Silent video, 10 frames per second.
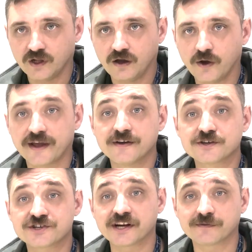Okay, there's
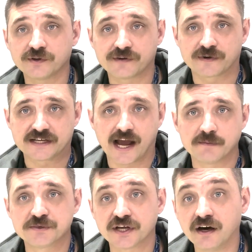several different
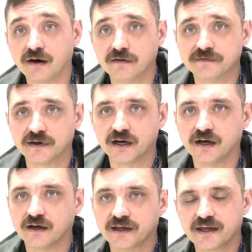types of
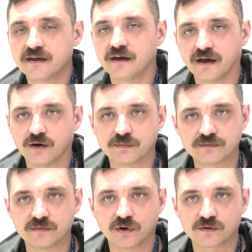
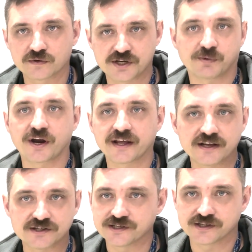reciprocating
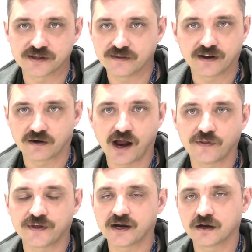engines that are out
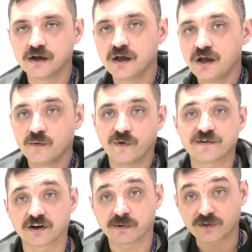there. We've
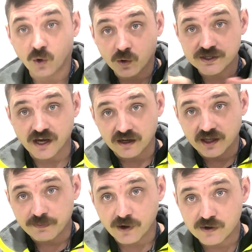talked about the horizontally
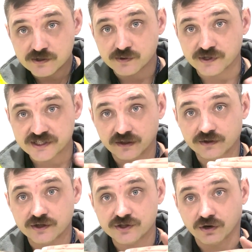opposed, where the
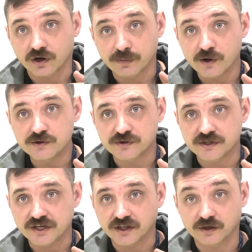cylinders are opposed to
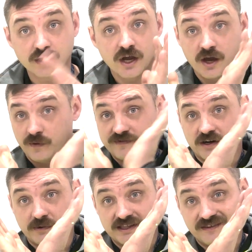each other. We've
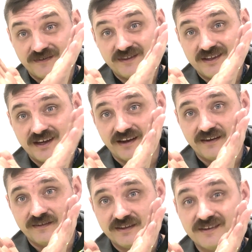talked about
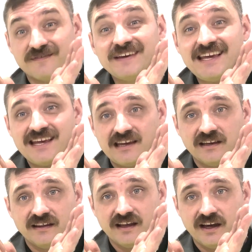the V,
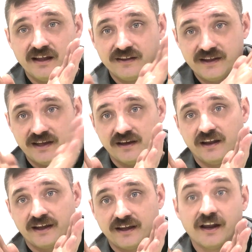
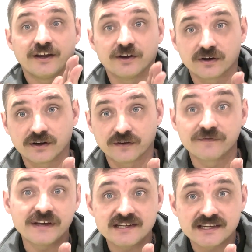like your
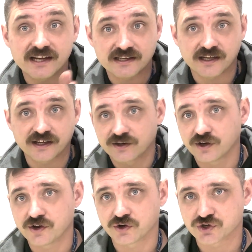V6, like
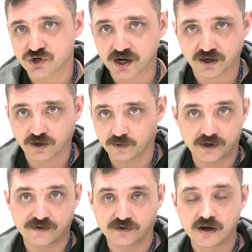in your truck or
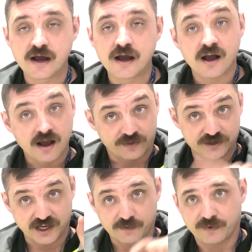whatever. They're
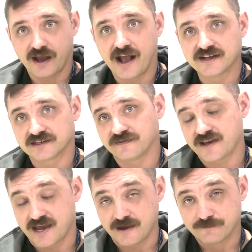set up as a
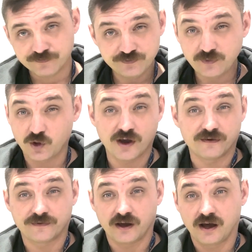V. You
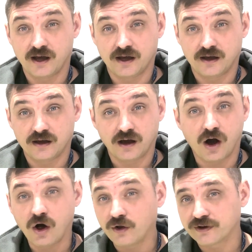have
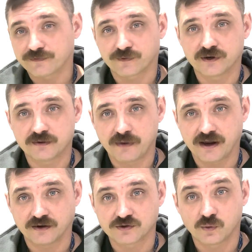all different
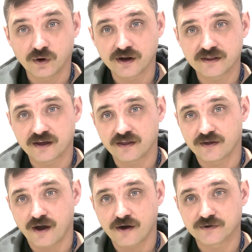manners. One of
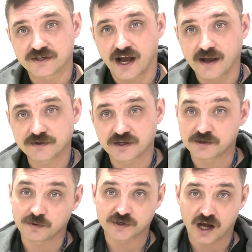the other types that's
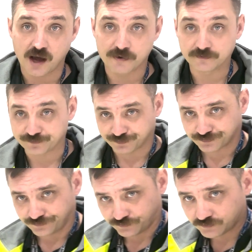most common
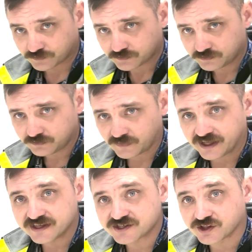
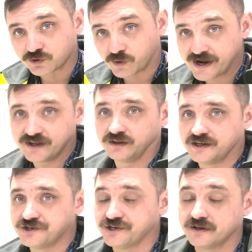is the radial
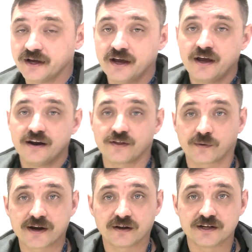engine. Now, the
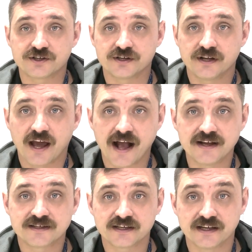radial engine
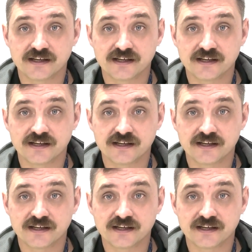has